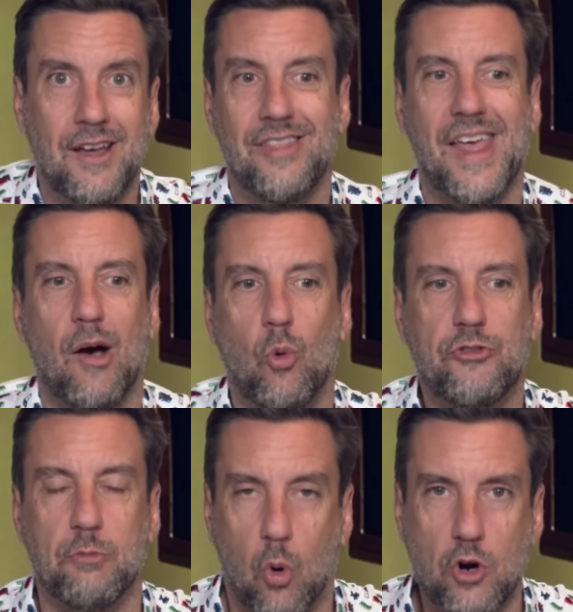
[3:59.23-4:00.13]
that
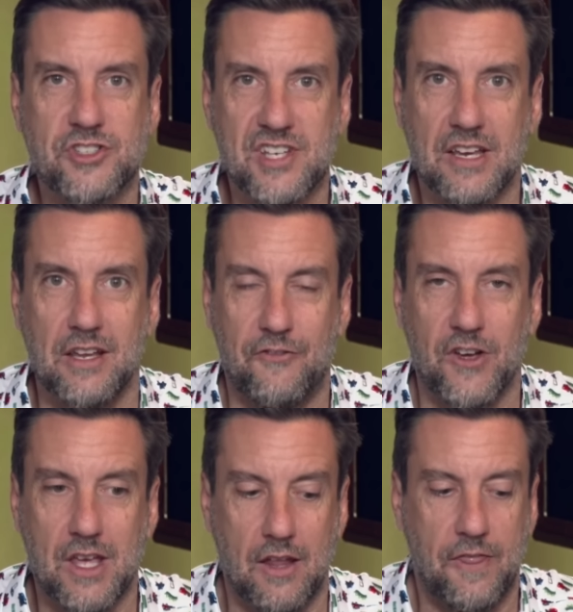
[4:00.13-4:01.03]
was more
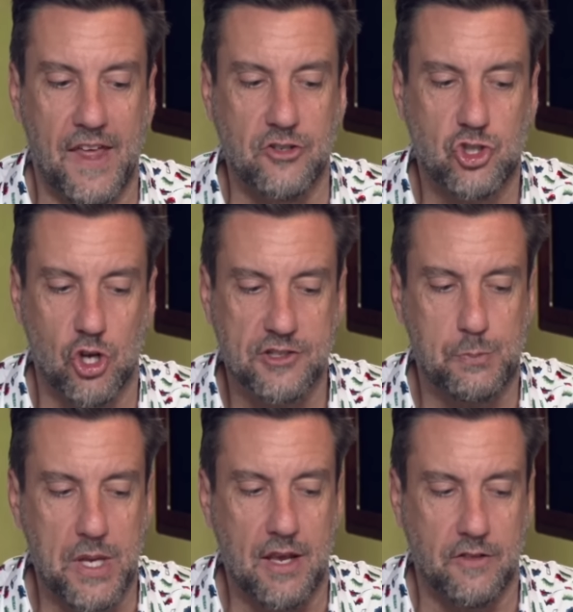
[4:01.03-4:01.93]
significant than just
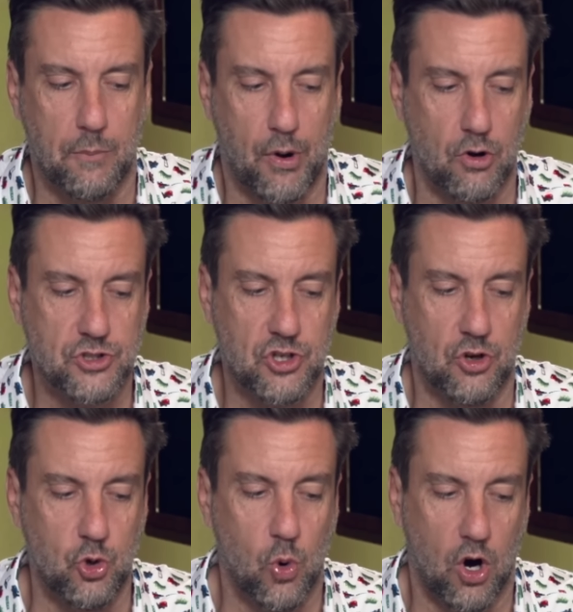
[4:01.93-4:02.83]
being the person
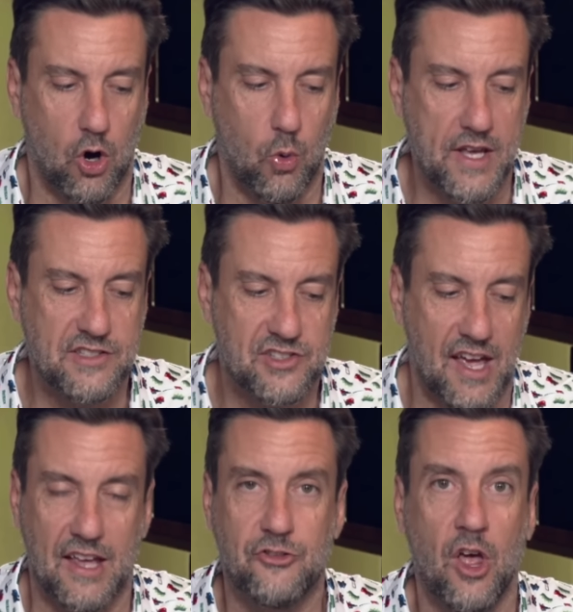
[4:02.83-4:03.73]
who always
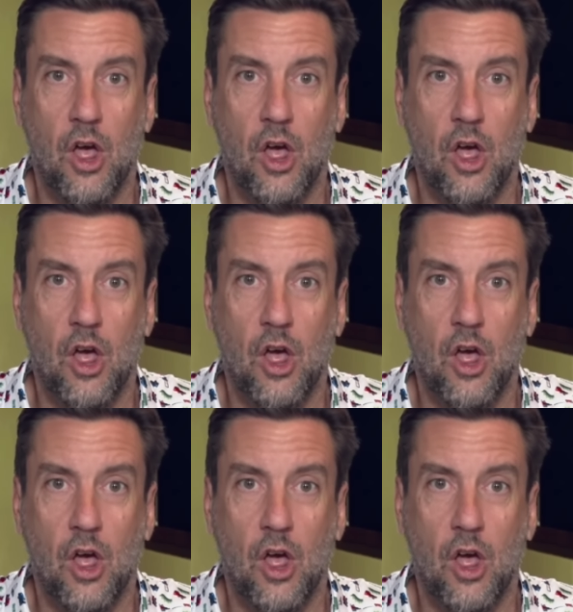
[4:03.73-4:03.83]
says,